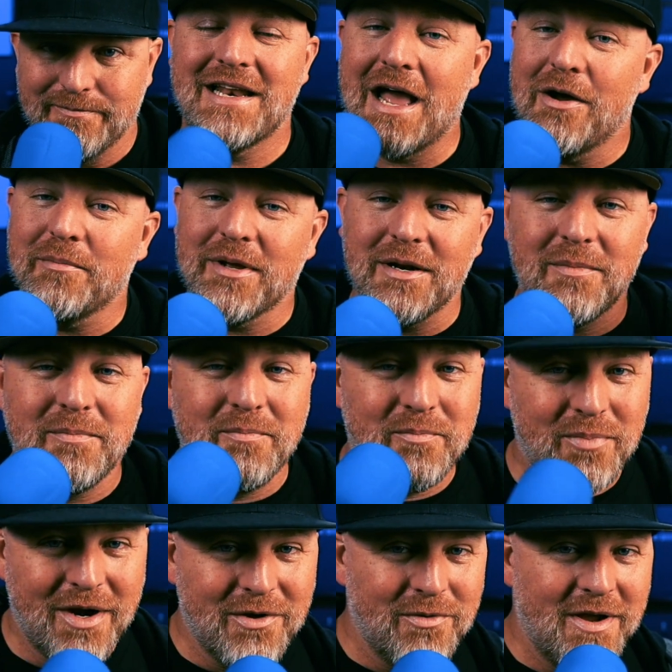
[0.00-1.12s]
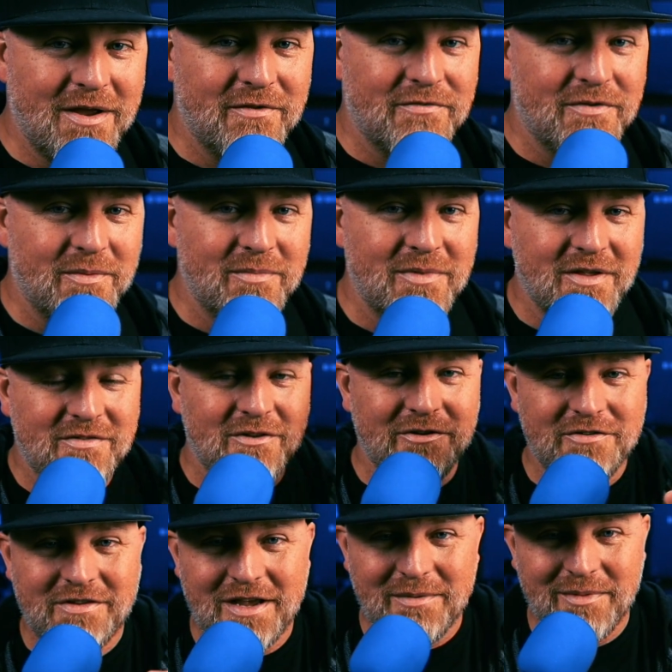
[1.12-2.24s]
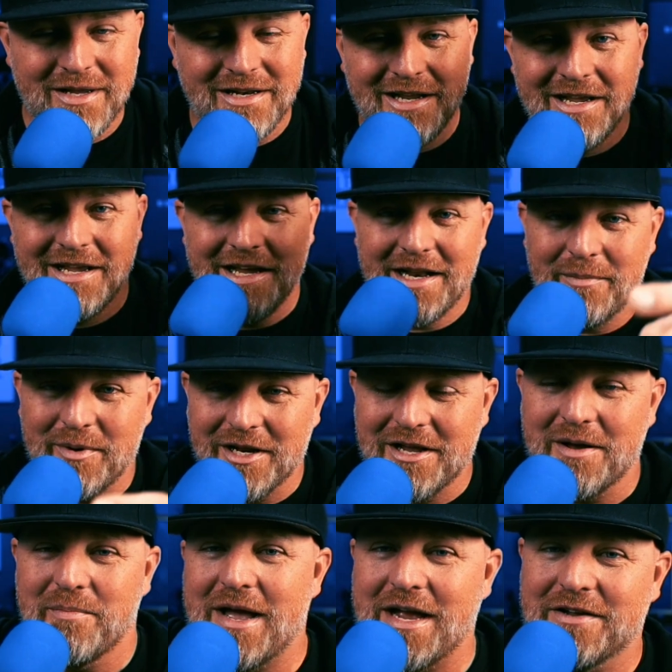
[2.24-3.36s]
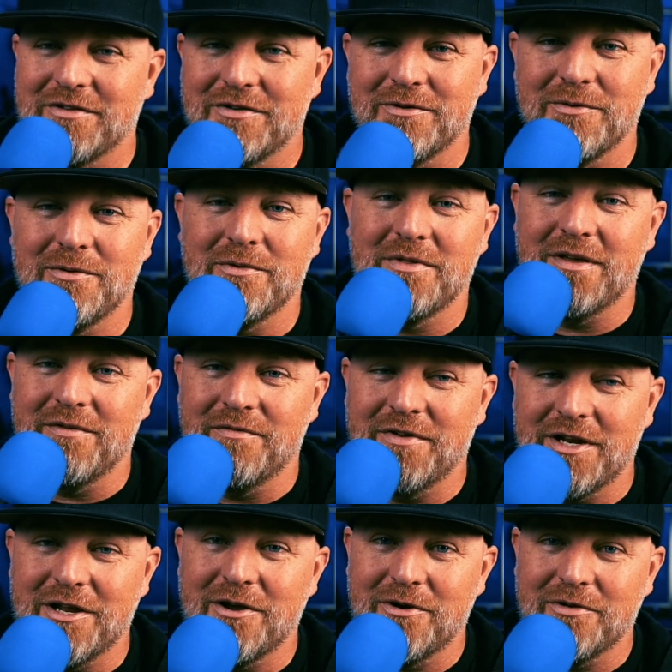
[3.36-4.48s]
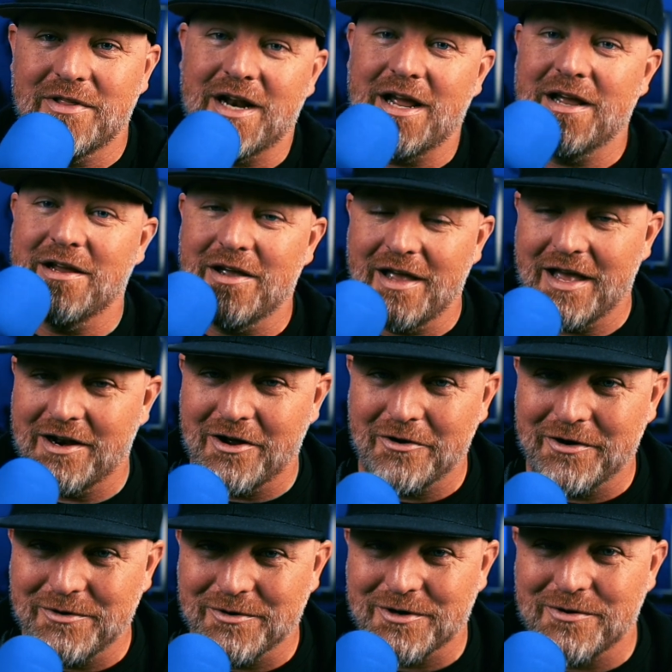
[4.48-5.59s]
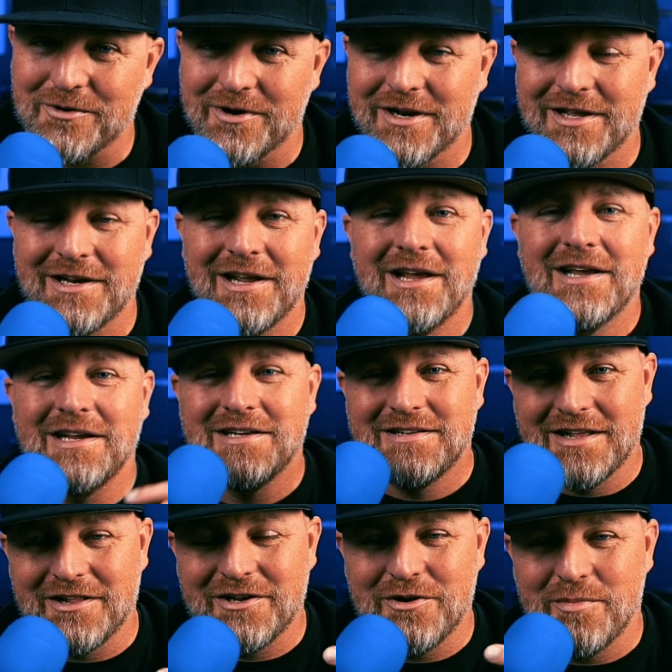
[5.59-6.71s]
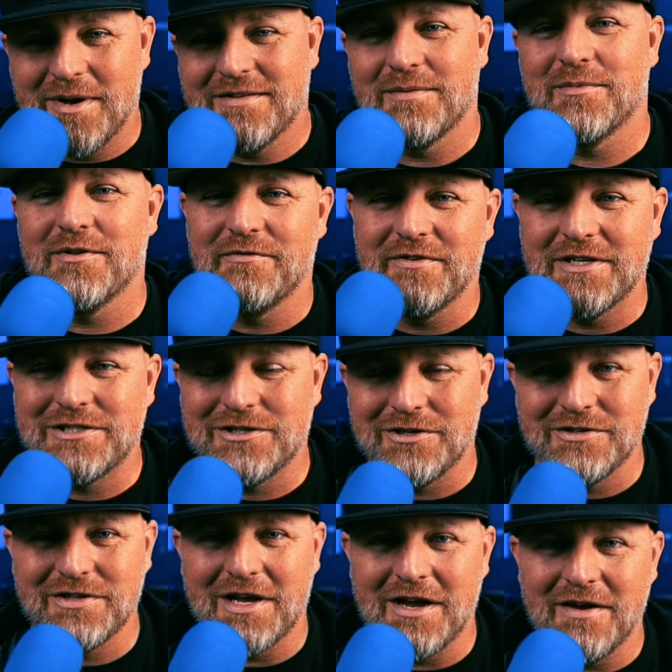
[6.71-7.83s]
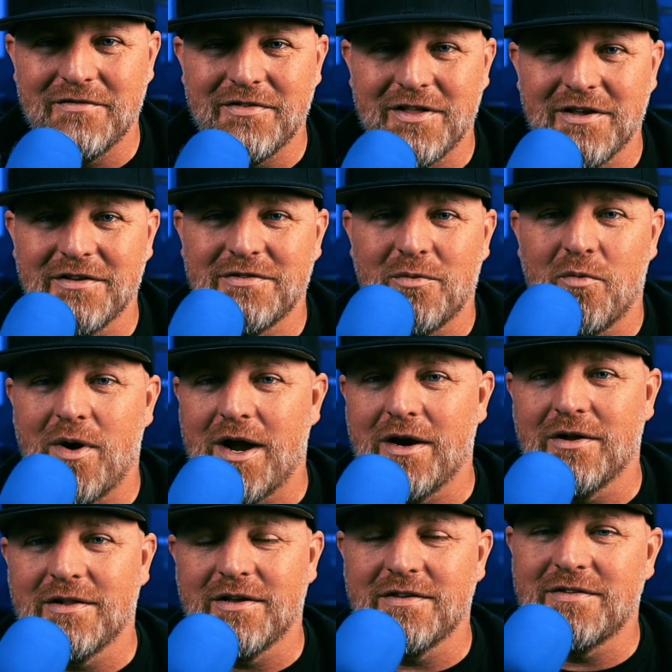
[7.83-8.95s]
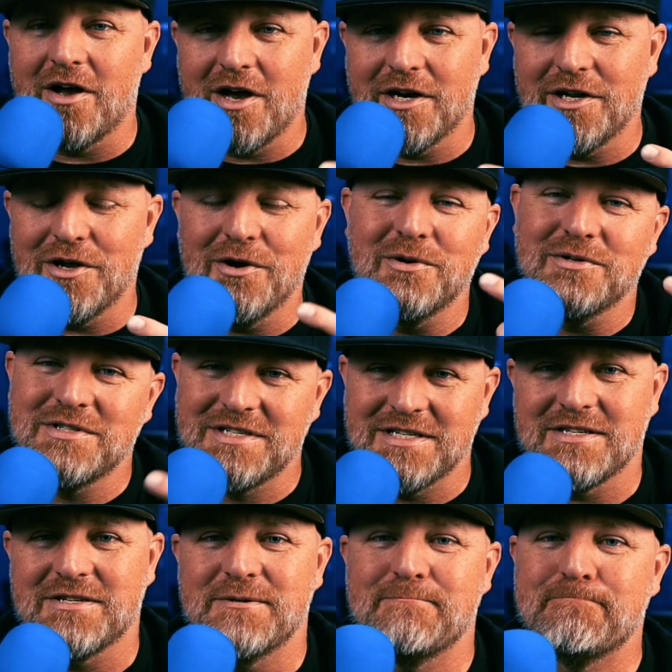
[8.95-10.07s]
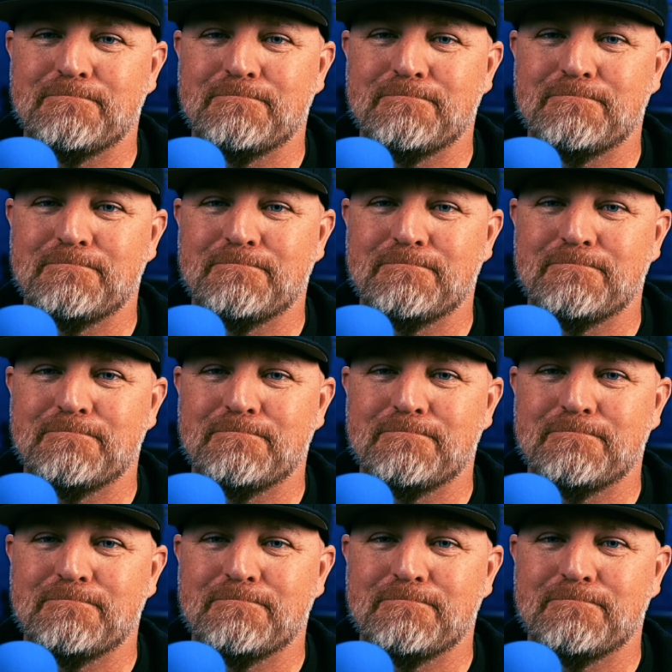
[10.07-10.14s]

Now I'm going to break away from this little segment and I'm going to cut back to the video that I had already recorded telling you about some of the features of this wireless audio system.